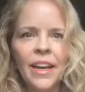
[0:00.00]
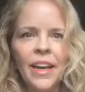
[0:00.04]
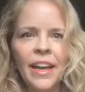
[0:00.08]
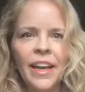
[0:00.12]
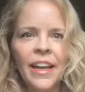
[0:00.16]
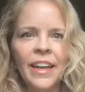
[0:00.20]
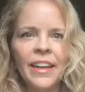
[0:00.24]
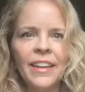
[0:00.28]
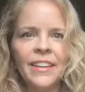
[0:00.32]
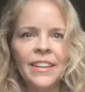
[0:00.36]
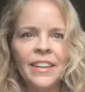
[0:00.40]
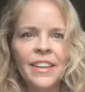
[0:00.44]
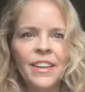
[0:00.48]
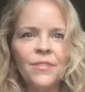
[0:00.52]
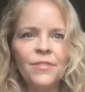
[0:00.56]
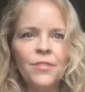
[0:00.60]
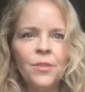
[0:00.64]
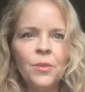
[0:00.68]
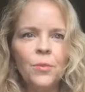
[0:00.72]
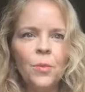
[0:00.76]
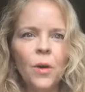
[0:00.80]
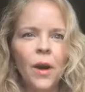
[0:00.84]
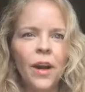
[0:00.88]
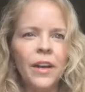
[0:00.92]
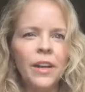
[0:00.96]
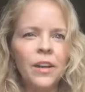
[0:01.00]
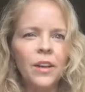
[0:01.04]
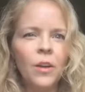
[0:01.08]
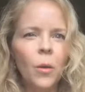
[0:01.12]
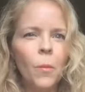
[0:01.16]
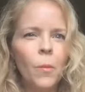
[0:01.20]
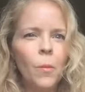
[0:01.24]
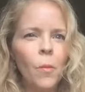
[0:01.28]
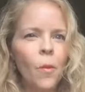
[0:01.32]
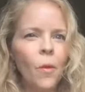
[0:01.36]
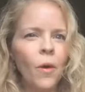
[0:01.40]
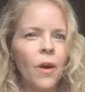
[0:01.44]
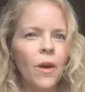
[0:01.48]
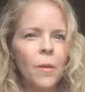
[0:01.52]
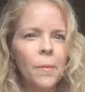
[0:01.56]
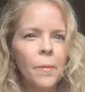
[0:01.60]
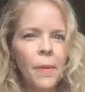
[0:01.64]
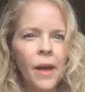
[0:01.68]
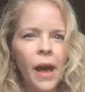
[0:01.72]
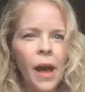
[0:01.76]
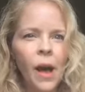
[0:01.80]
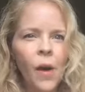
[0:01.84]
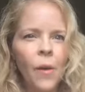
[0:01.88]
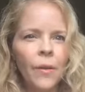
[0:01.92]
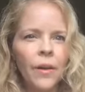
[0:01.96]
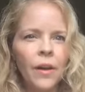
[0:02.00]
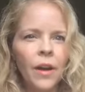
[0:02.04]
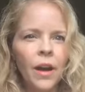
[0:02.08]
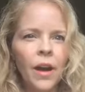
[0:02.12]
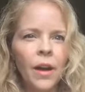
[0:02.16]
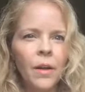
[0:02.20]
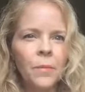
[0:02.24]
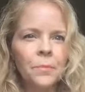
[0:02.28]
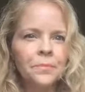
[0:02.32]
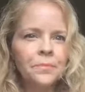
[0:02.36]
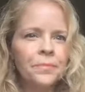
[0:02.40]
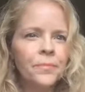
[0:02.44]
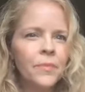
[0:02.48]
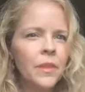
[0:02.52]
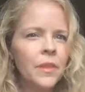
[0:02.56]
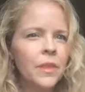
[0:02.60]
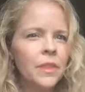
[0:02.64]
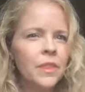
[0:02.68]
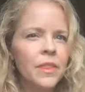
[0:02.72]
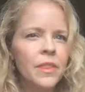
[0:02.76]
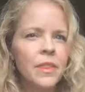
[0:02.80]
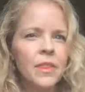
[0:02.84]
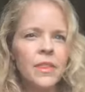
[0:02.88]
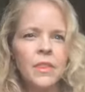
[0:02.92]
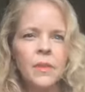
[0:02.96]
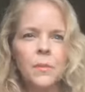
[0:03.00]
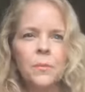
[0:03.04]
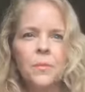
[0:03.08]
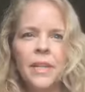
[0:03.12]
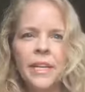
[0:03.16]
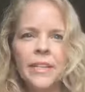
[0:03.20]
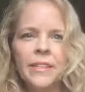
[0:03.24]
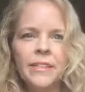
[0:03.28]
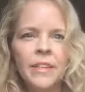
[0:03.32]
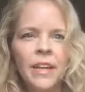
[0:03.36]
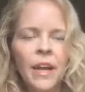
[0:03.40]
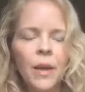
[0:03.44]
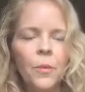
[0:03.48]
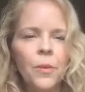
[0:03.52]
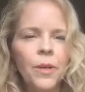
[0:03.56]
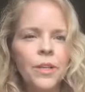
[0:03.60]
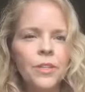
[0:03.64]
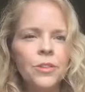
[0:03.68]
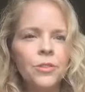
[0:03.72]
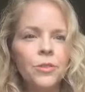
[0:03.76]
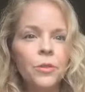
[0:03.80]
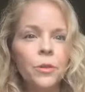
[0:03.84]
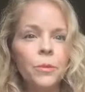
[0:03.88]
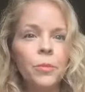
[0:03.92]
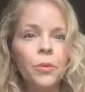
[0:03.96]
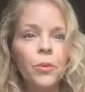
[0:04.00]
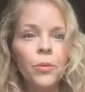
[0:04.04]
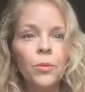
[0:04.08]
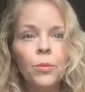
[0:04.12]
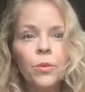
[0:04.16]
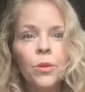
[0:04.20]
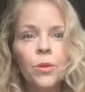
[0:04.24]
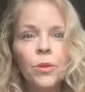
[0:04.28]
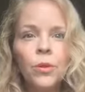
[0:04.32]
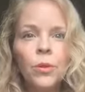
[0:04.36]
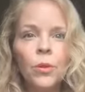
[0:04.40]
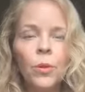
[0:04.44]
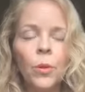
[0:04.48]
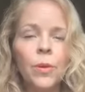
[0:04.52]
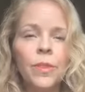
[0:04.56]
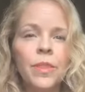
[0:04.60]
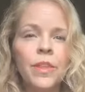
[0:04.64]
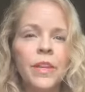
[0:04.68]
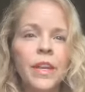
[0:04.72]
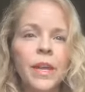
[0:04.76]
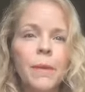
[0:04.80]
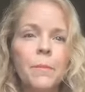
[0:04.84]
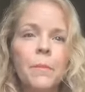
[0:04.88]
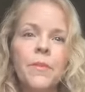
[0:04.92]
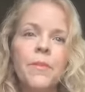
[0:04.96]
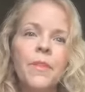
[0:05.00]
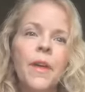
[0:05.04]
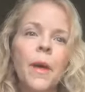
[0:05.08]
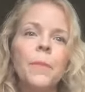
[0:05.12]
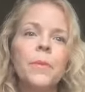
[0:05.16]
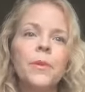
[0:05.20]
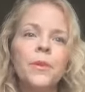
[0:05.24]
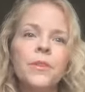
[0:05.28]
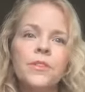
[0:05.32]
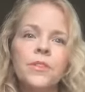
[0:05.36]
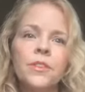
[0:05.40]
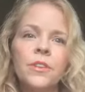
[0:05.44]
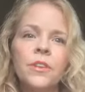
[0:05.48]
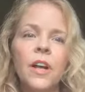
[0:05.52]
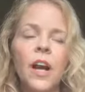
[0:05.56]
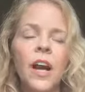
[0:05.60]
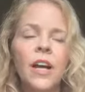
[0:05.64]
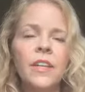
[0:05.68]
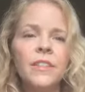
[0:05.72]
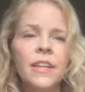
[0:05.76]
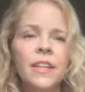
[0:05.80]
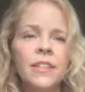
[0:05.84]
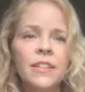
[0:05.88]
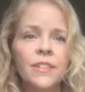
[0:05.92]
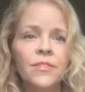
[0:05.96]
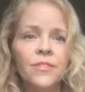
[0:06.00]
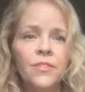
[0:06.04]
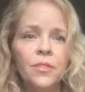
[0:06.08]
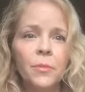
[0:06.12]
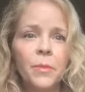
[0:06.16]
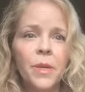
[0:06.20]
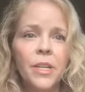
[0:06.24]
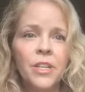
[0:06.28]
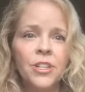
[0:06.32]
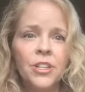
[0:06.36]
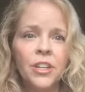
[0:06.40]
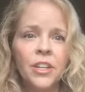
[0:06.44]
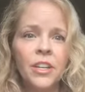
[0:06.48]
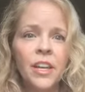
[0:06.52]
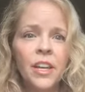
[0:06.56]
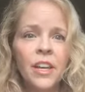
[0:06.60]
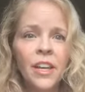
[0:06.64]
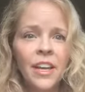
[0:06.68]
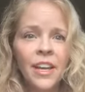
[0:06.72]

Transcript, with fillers: And if you want to know more about um, the place that I went to in Peru or the name of that person or contact information.